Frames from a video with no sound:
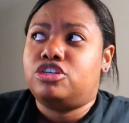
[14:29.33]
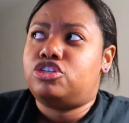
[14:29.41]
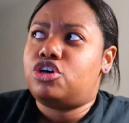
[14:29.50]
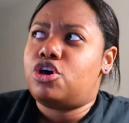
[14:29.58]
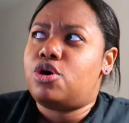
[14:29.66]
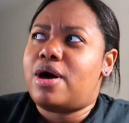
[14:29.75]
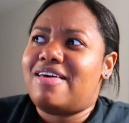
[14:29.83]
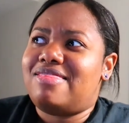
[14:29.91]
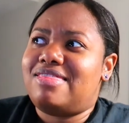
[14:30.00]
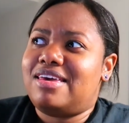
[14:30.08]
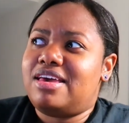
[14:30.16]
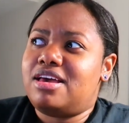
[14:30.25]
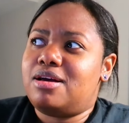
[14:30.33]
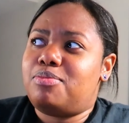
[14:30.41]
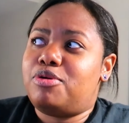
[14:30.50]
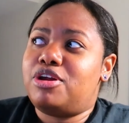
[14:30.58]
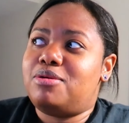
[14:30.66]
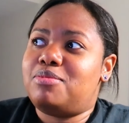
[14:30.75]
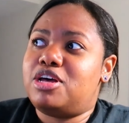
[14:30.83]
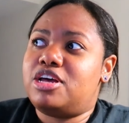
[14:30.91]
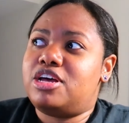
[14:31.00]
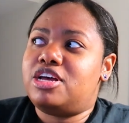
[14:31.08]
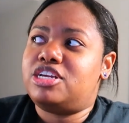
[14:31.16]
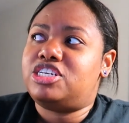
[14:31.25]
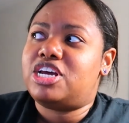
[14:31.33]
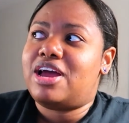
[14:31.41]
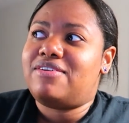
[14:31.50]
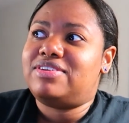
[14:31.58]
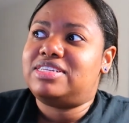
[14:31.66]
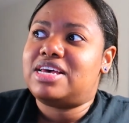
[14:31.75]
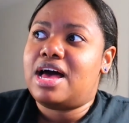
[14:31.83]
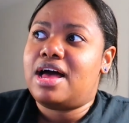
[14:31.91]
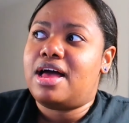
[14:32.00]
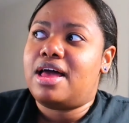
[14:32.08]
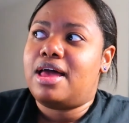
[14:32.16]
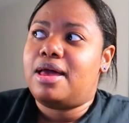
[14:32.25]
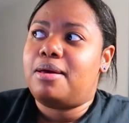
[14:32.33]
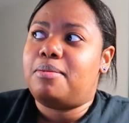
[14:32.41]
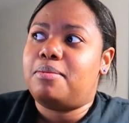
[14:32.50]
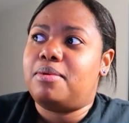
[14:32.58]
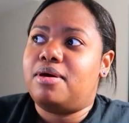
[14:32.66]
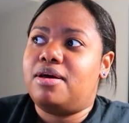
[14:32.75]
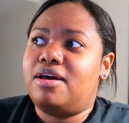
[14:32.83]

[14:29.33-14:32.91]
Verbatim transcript: So I think pretty much every time